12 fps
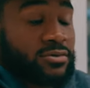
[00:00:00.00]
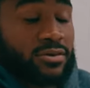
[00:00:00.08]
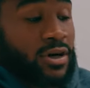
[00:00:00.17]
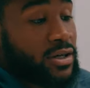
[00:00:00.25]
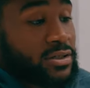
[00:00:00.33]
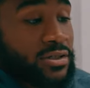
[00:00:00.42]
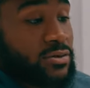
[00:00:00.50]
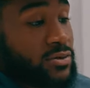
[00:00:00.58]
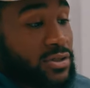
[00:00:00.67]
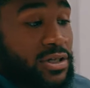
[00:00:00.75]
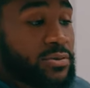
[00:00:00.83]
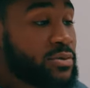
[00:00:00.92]
honestly,
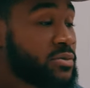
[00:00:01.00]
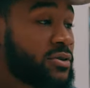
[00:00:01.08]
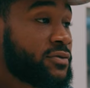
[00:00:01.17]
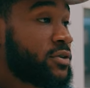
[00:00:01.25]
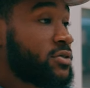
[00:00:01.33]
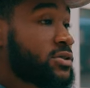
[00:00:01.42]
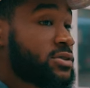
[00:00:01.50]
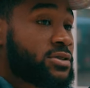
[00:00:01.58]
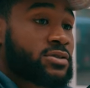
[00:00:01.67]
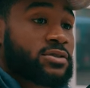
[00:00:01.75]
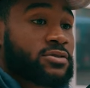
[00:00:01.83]
what's keeping me focused.